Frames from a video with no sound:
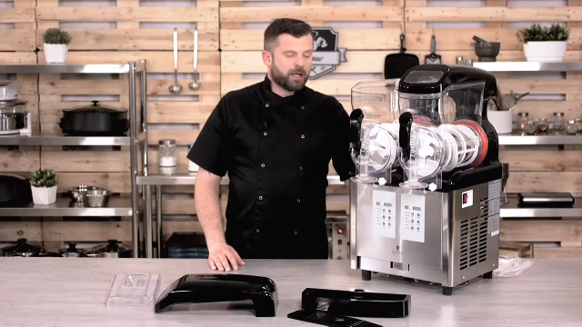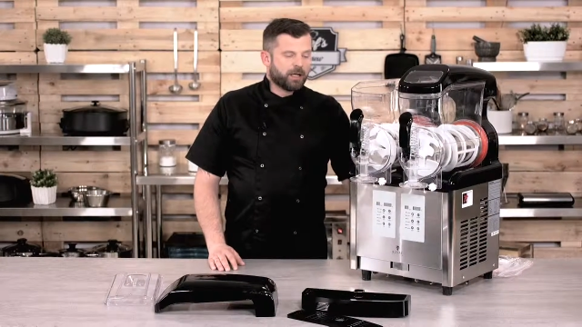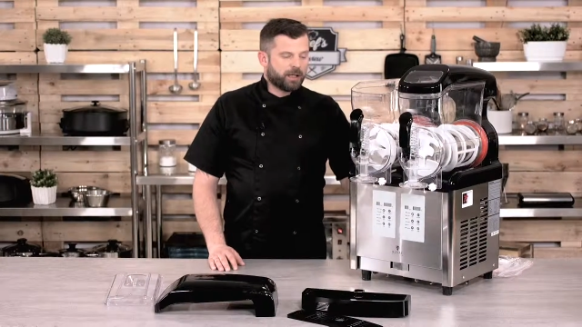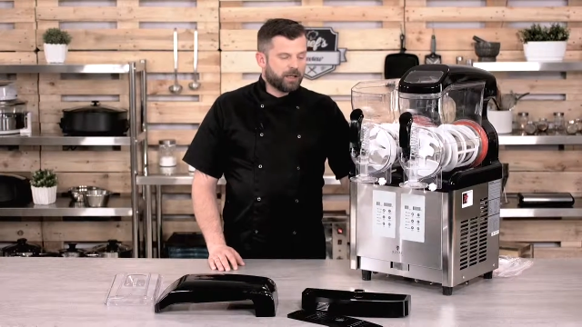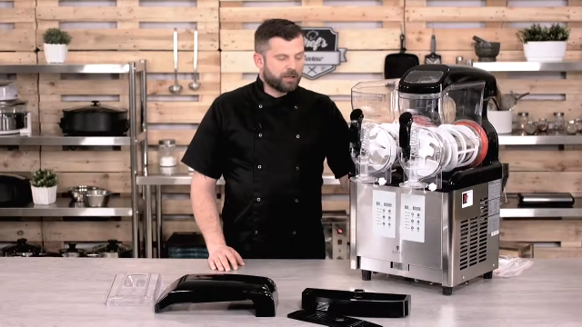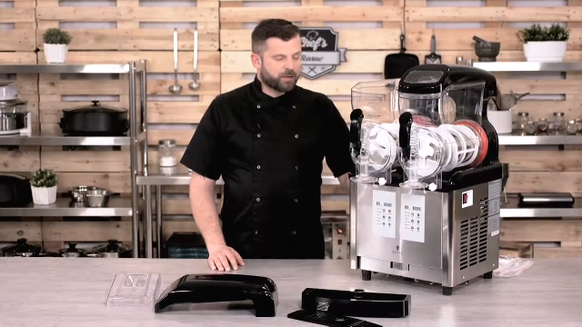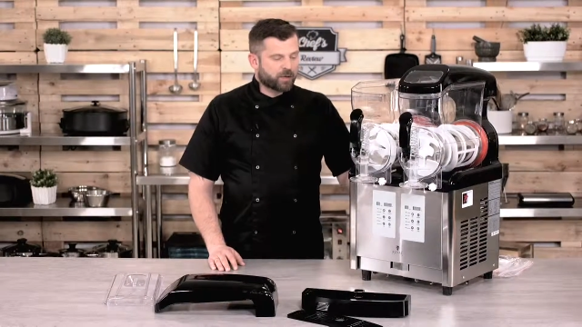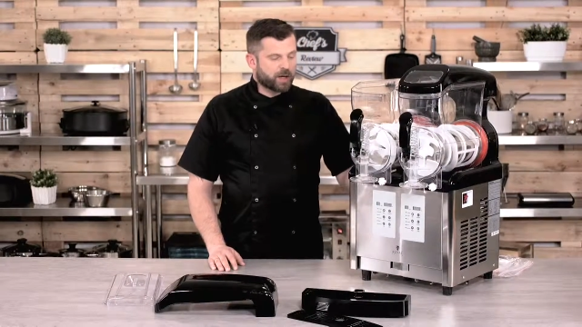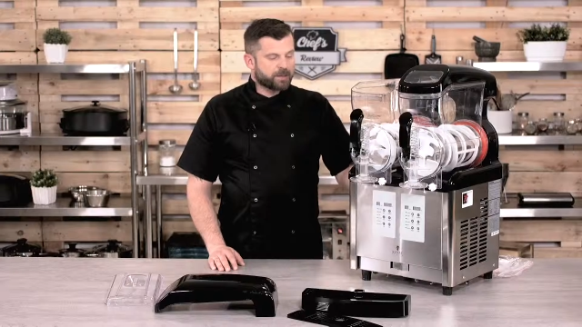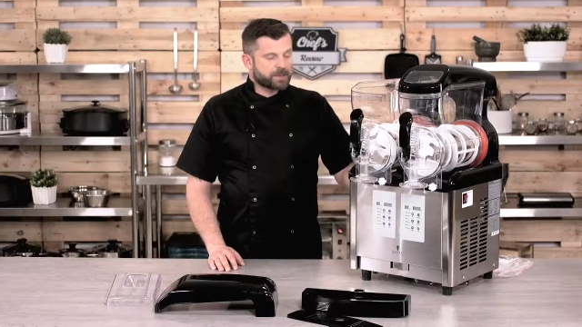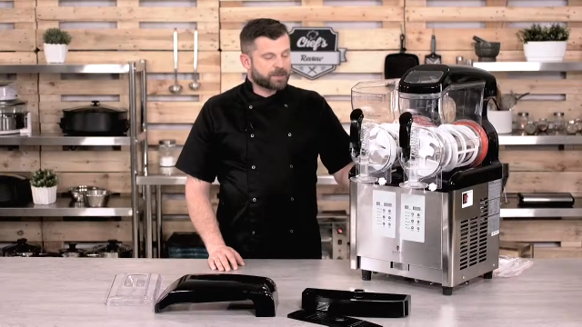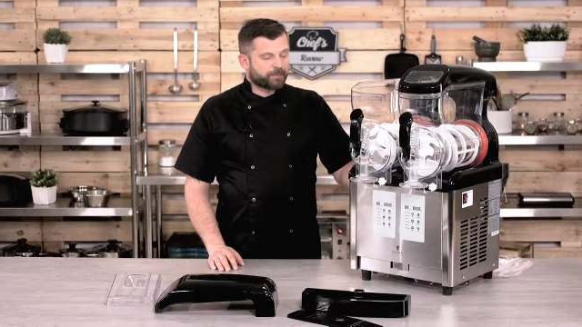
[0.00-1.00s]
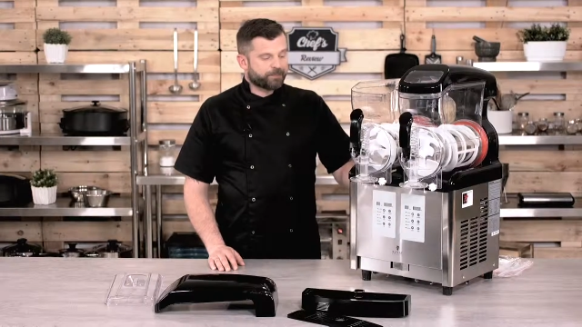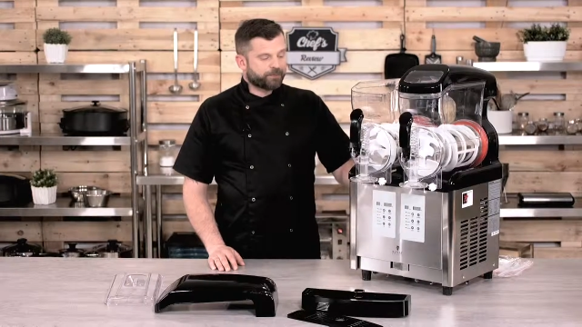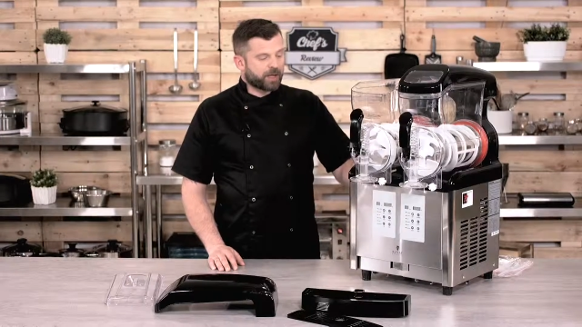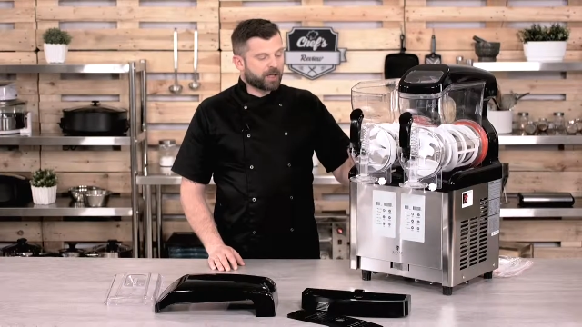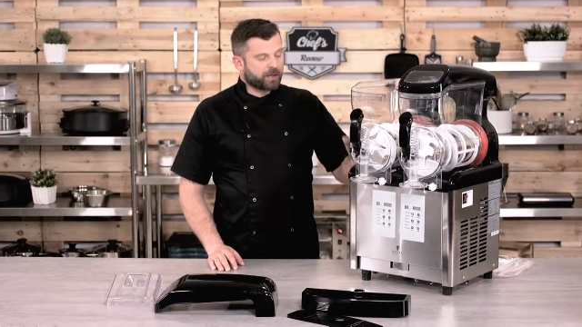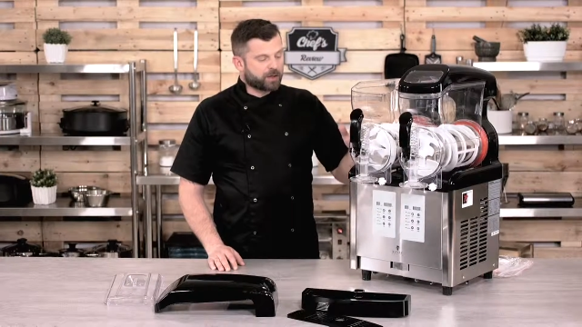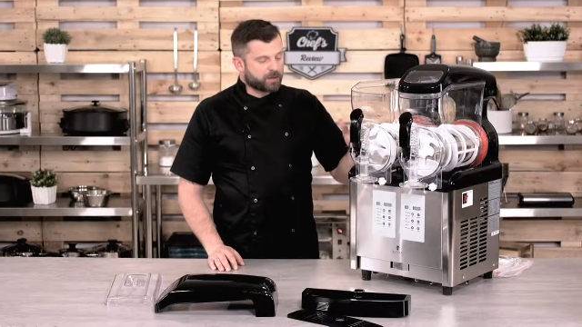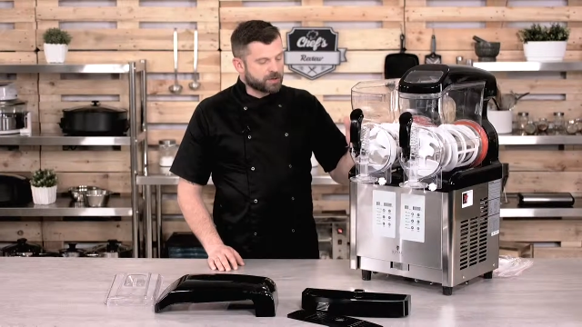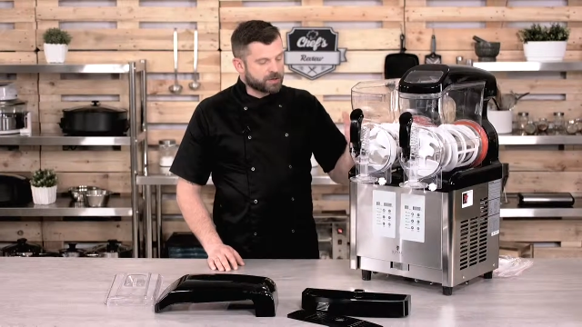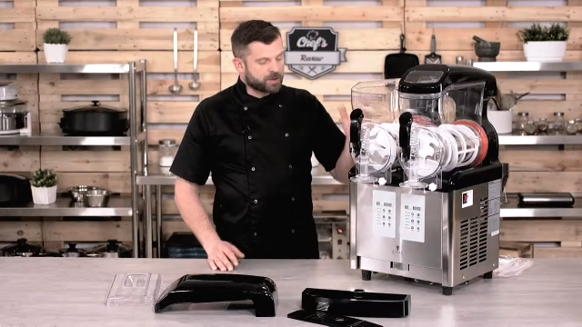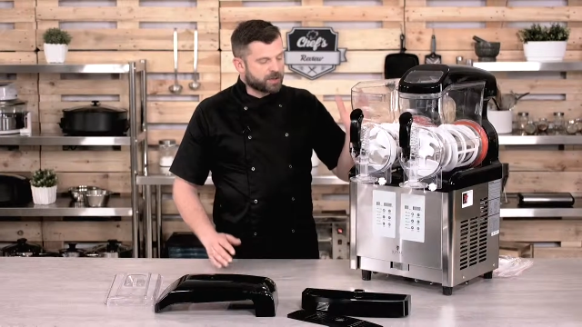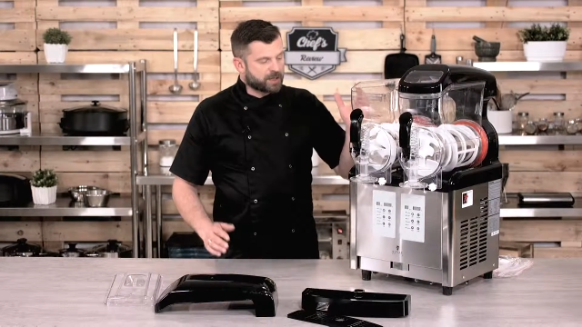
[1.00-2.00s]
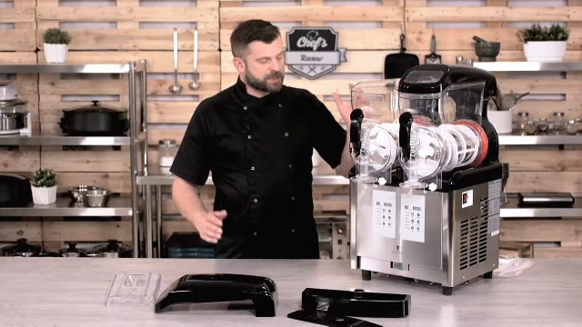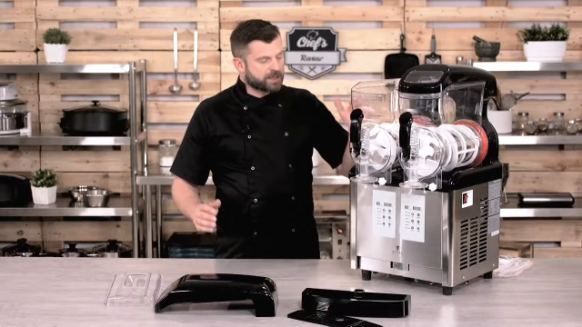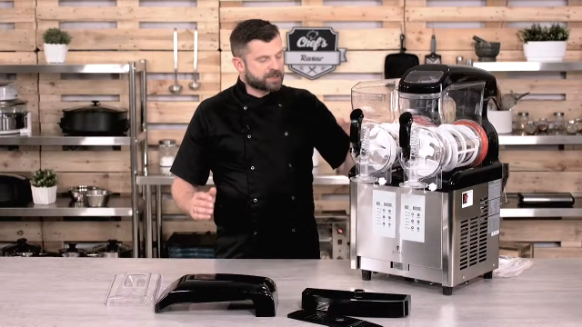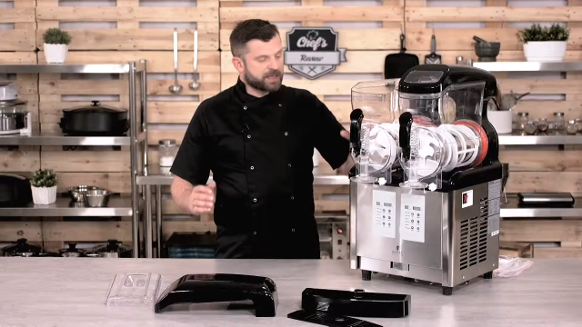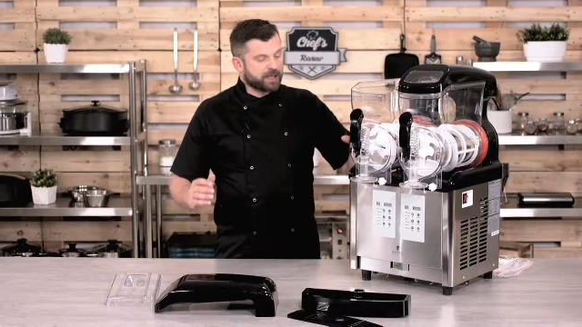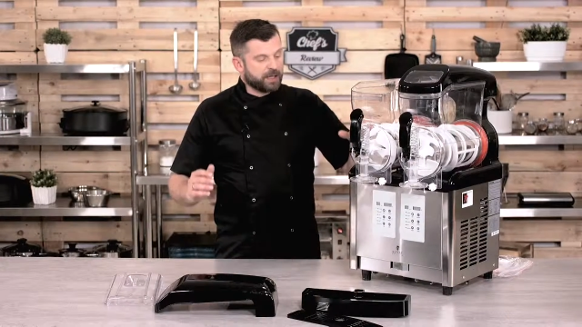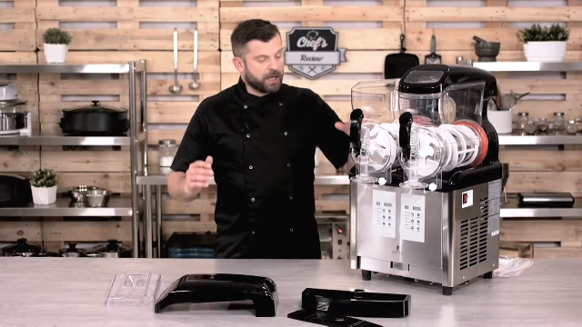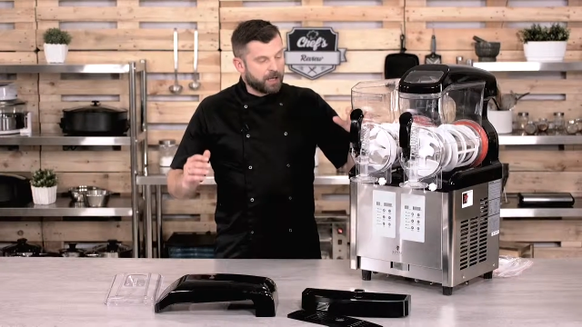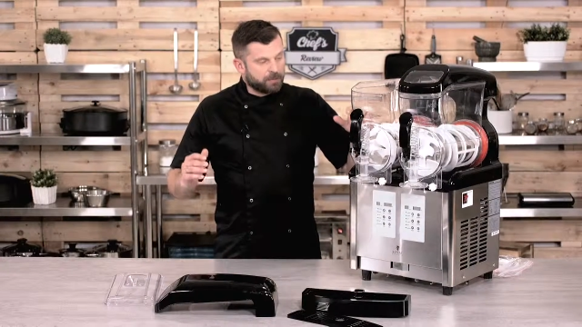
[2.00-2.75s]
kilograms, and good so, as I said,